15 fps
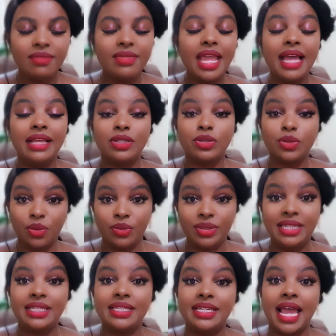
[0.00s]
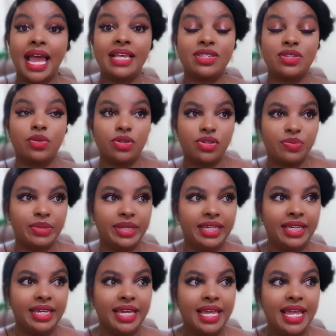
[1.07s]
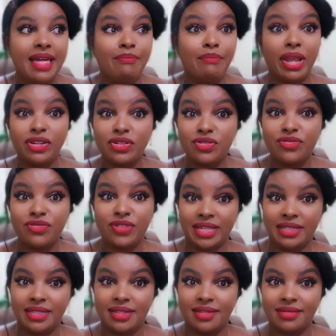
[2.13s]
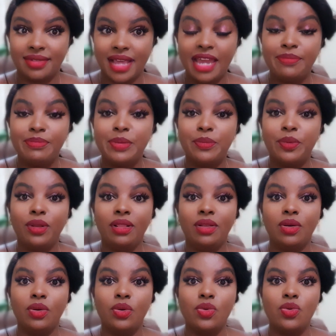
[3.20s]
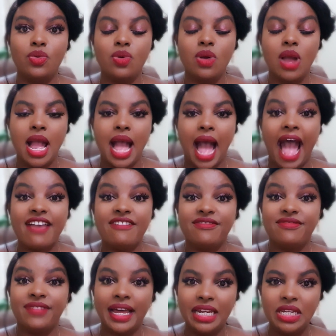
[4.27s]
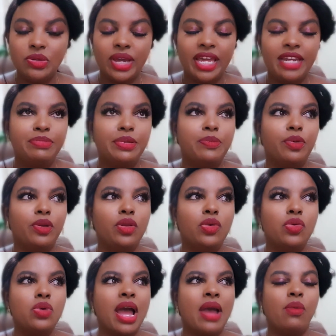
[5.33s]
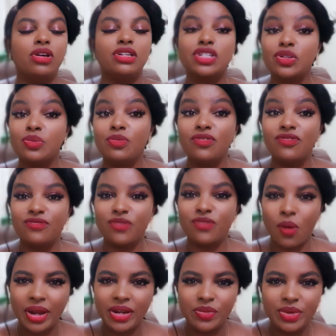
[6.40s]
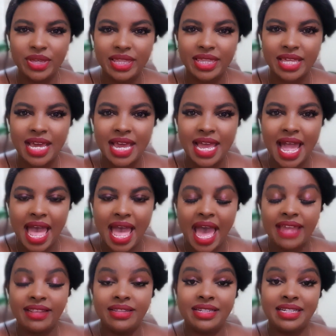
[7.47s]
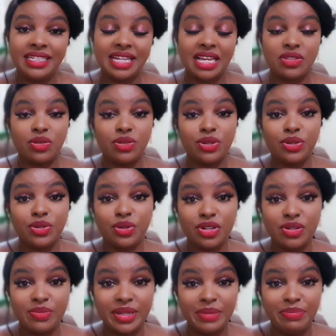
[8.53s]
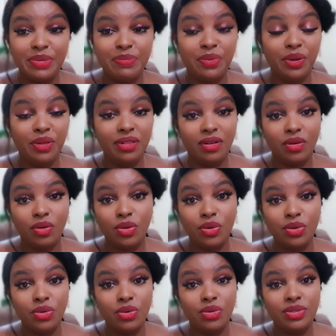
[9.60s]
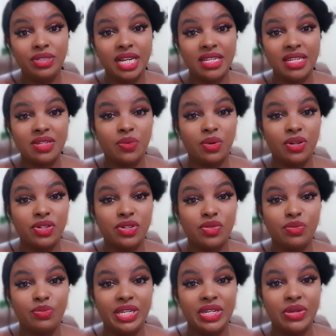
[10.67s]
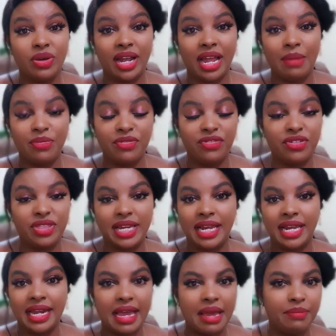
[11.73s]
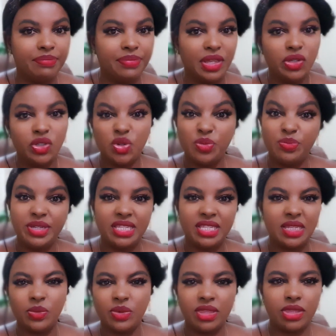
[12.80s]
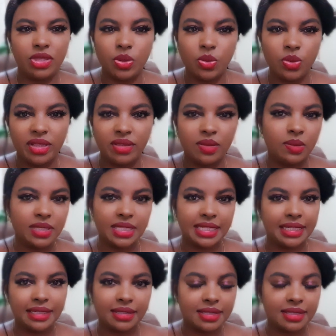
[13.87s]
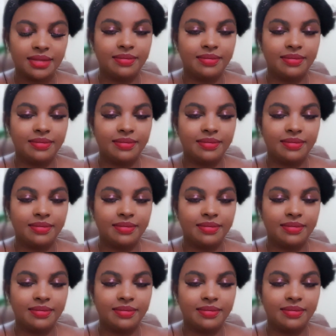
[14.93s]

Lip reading: So this year has taught me my true friends, and people who I value, and people who I want to move forward with. And it has also taught me people who just want to be in your camp for the glam, to be seen with you and those things.